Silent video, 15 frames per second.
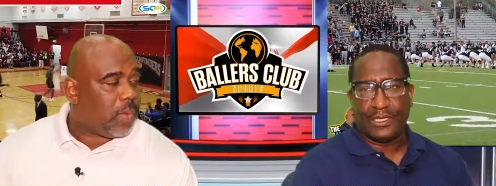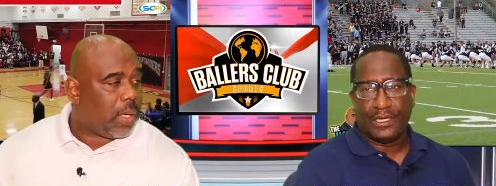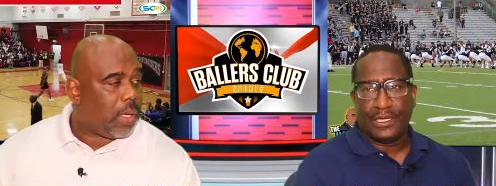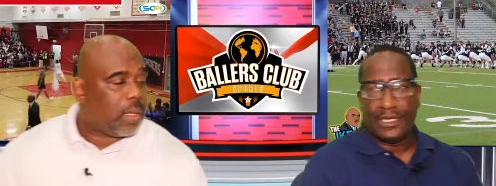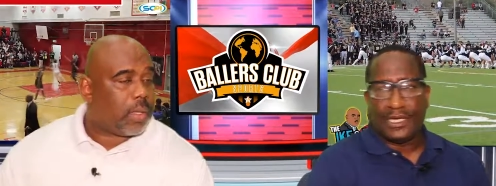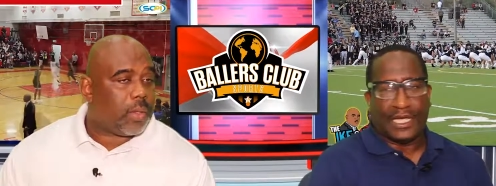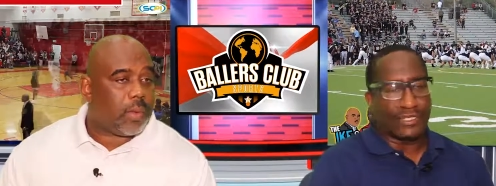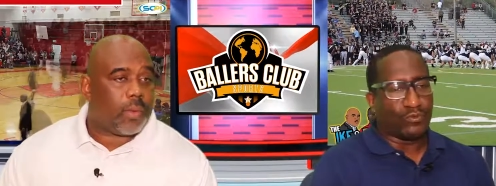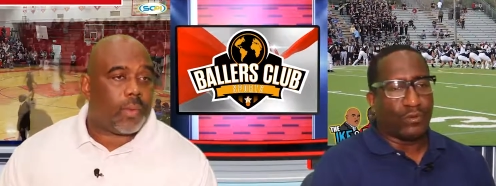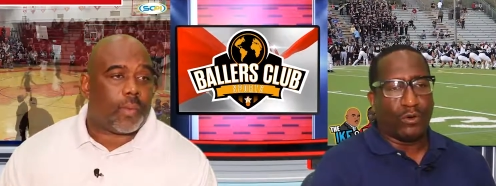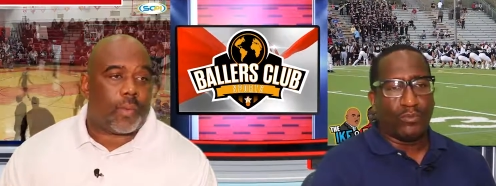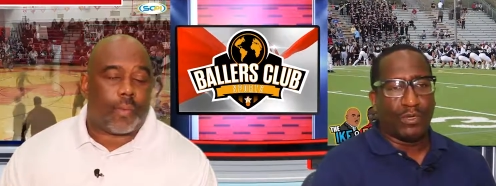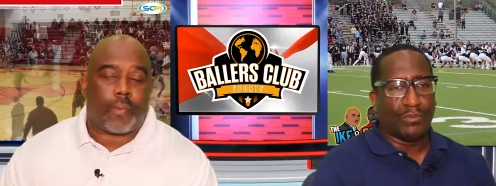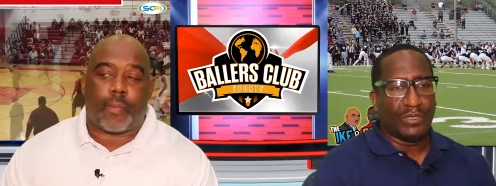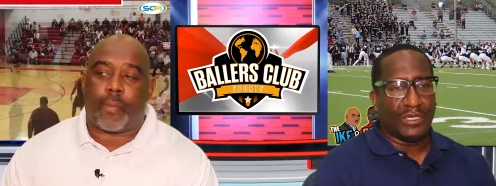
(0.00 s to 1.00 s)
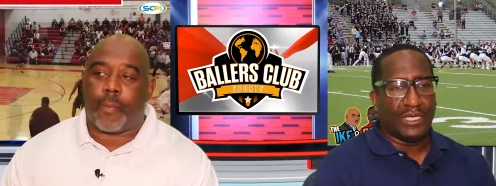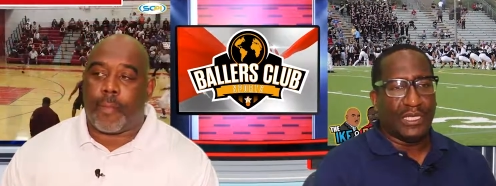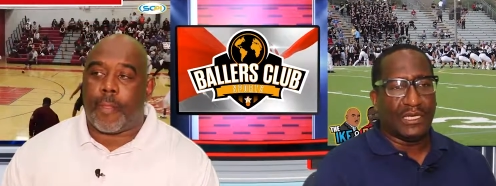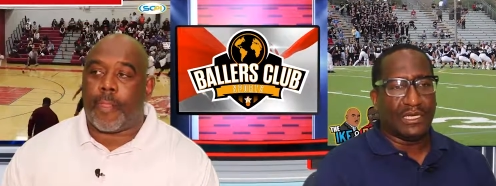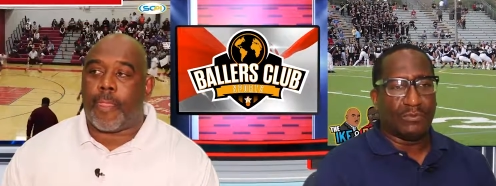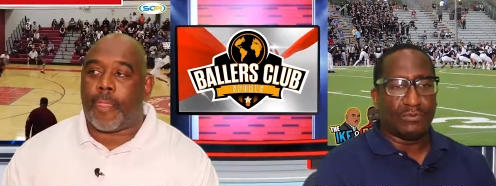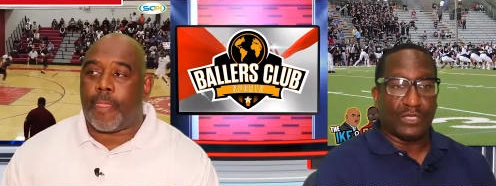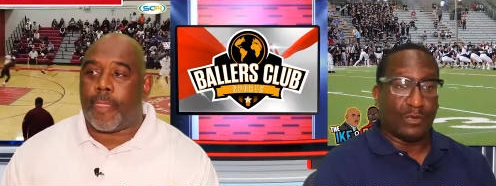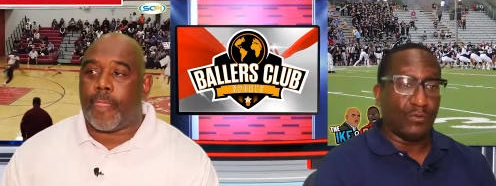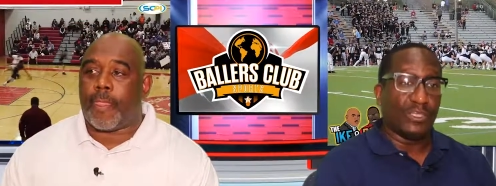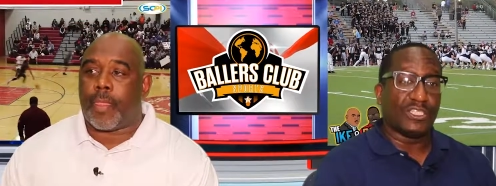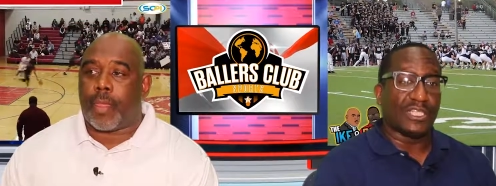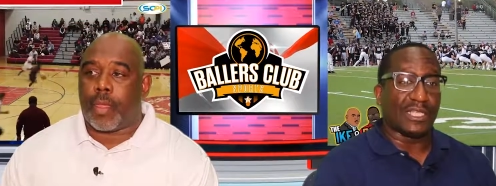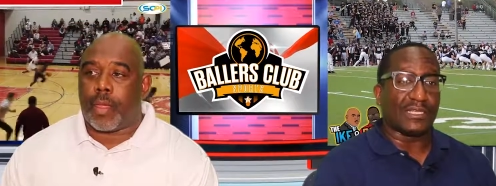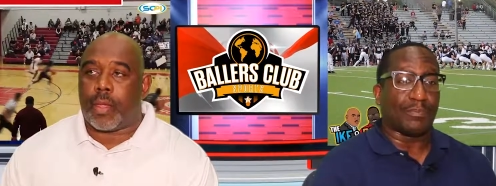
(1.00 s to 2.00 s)
Speaker 1: Right. That's what we believe in, and
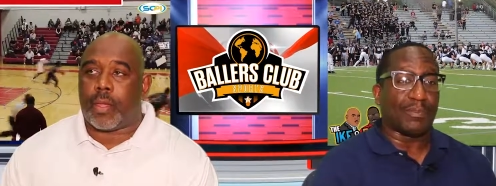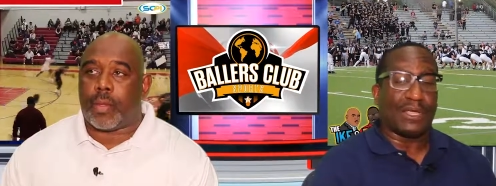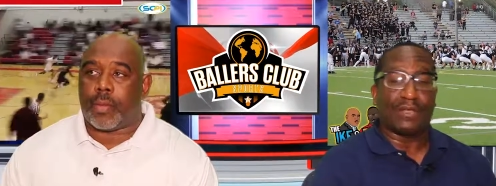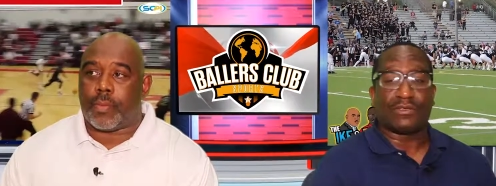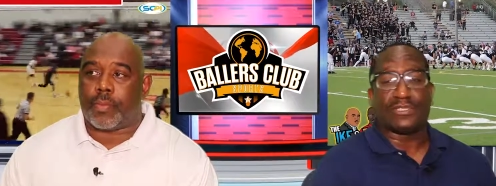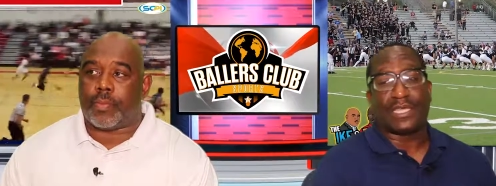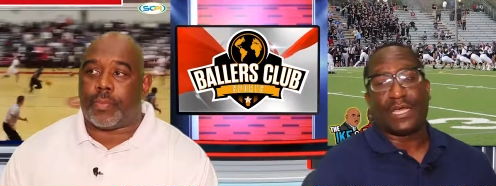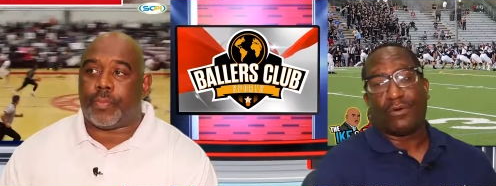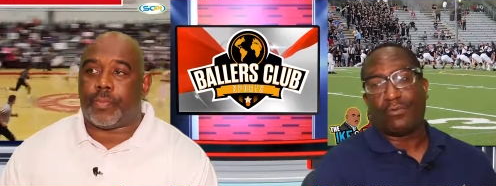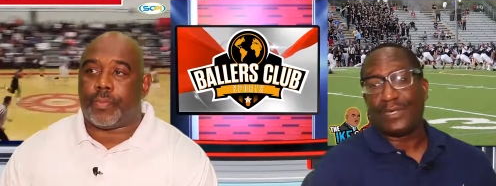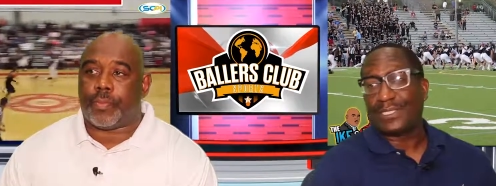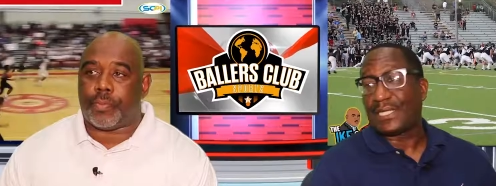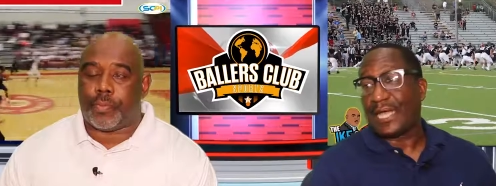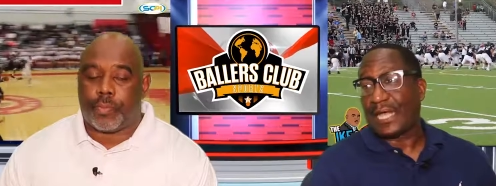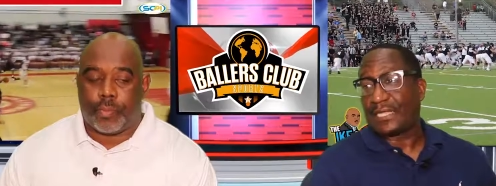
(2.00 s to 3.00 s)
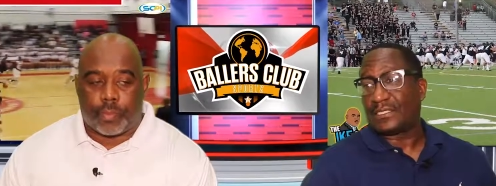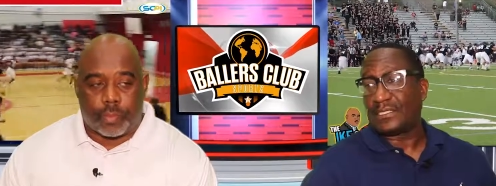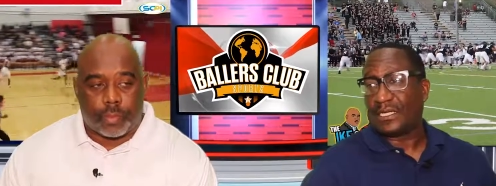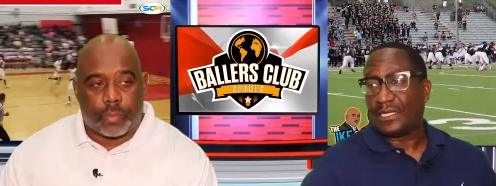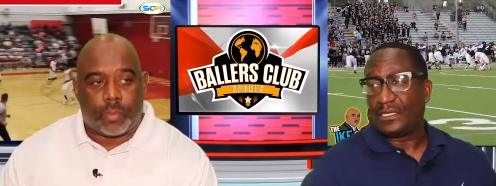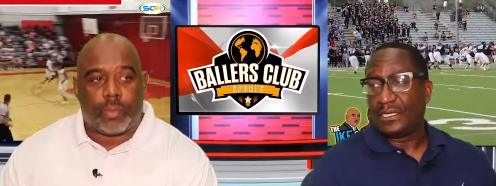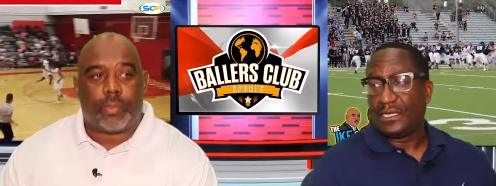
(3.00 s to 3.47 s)
we set the parents down with the athlete